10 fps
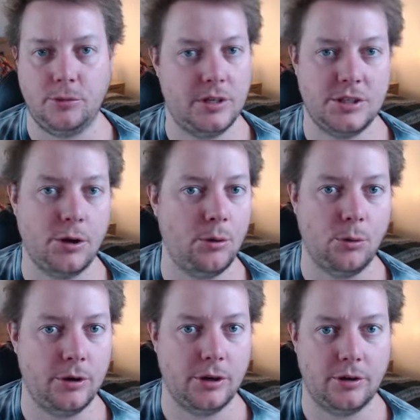there's no
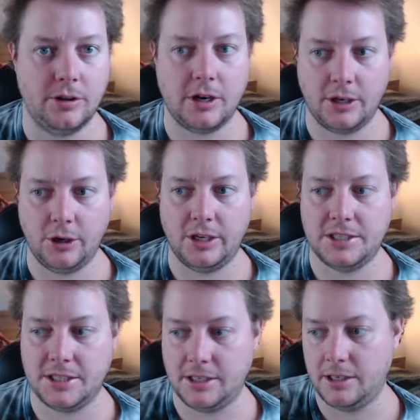audio. I can only
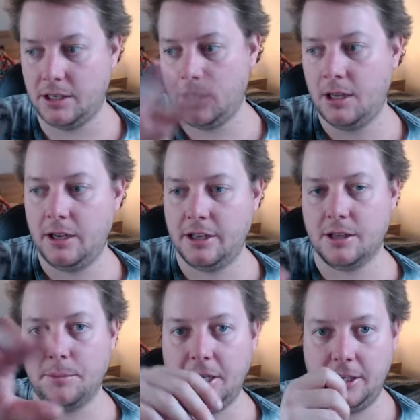see in the
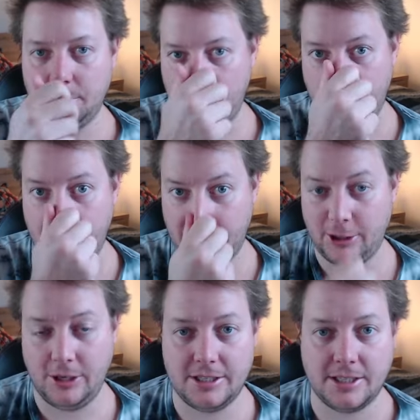media player, I can
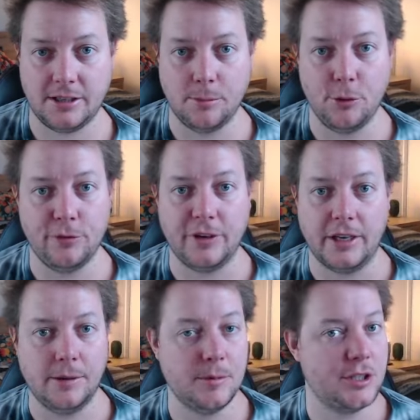only see the moving
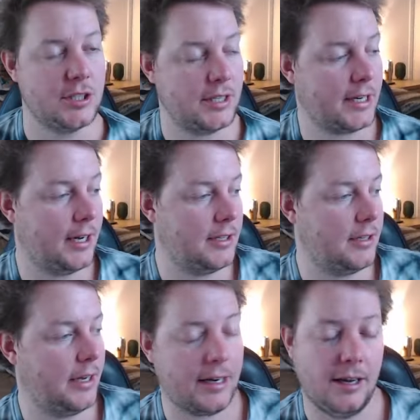images. I
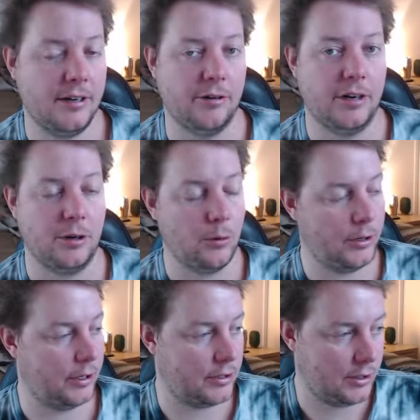can't hear any
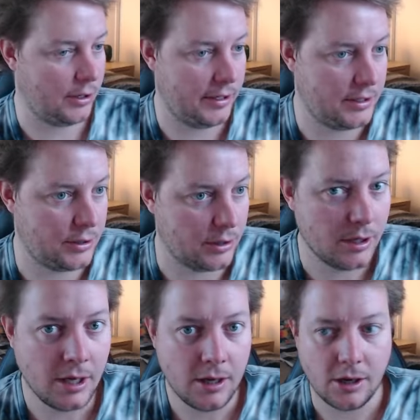audio. So I need to
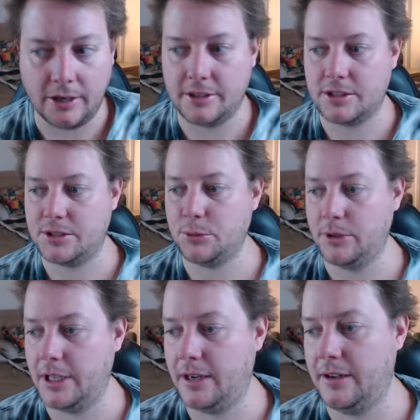
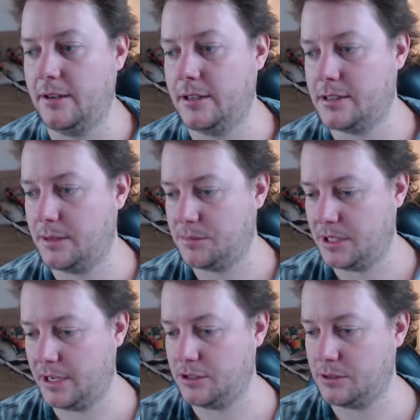sort that out at some
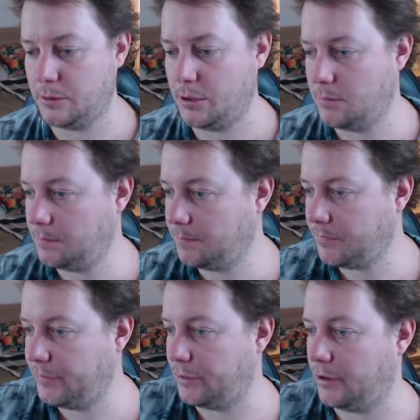stage as well.
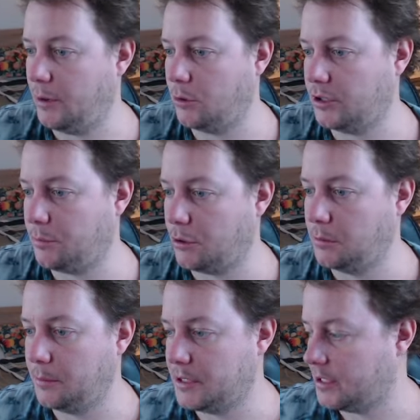Figure out what the
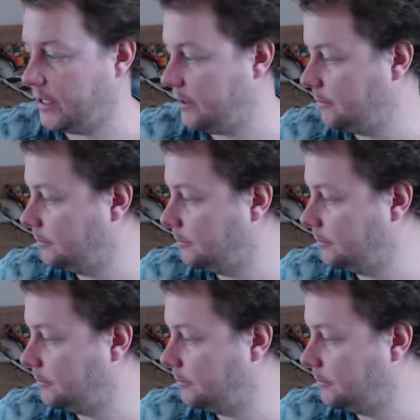problem is there.